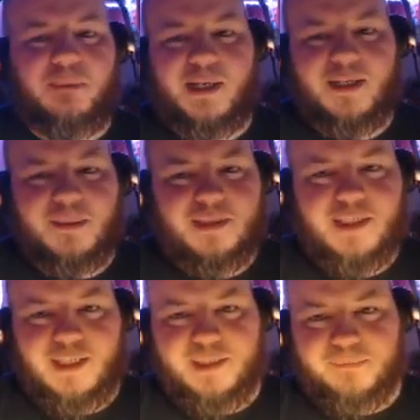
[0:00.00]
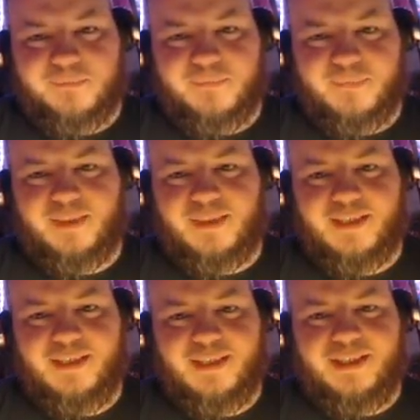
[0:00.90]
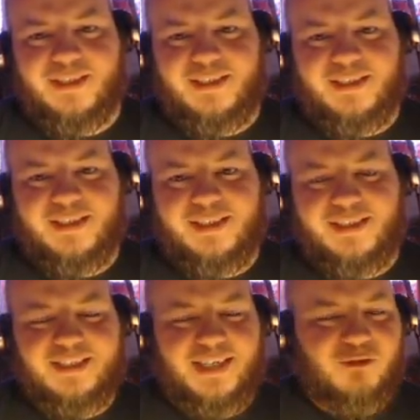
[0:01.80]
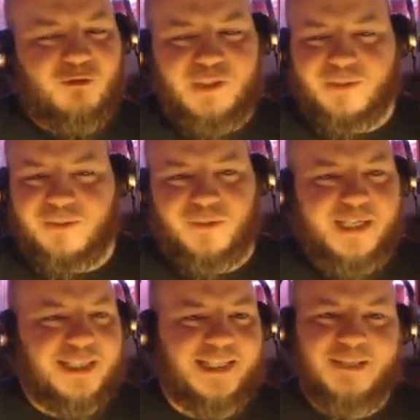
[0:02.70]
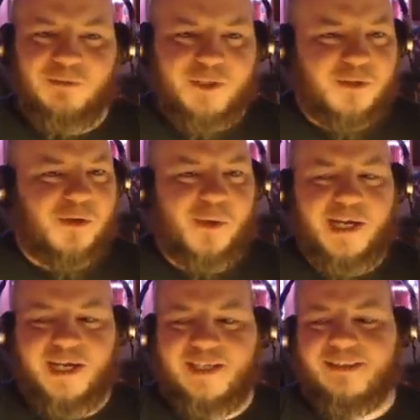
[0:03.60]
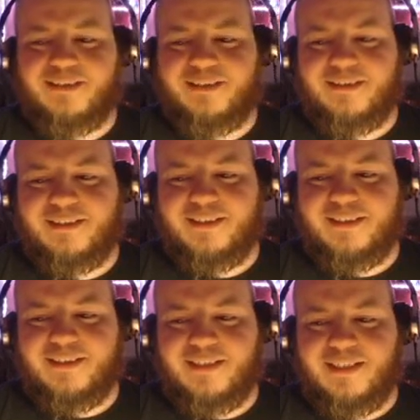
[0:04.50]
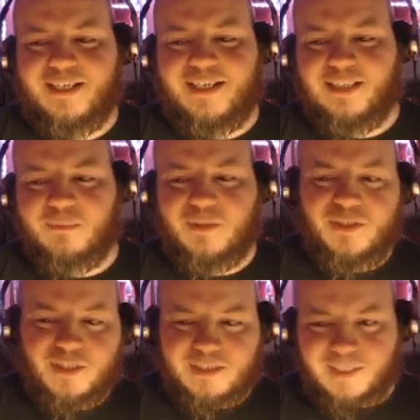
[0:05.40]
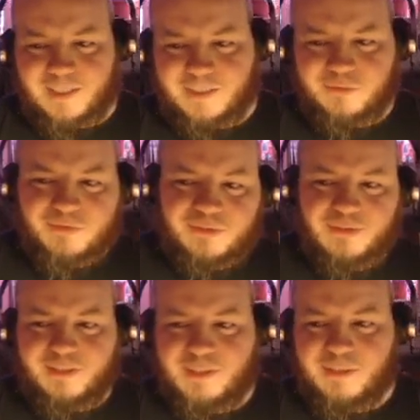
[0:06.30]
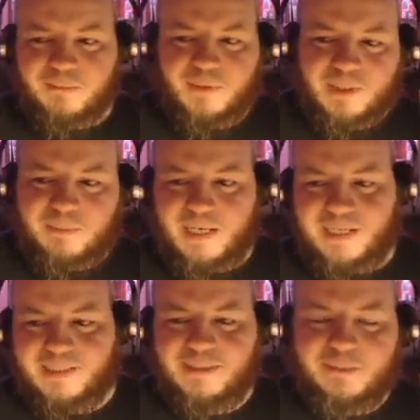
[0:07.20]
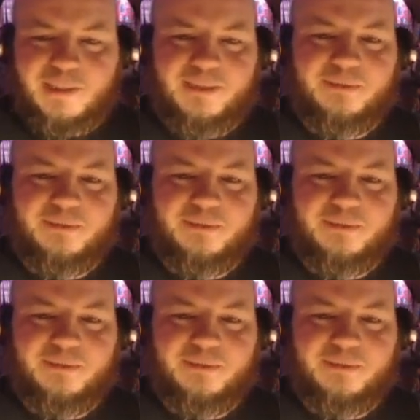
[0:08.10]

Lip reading: man up tonight. He's gonna get real greasy real quick. And then we'll just kind of pull it back a little bit.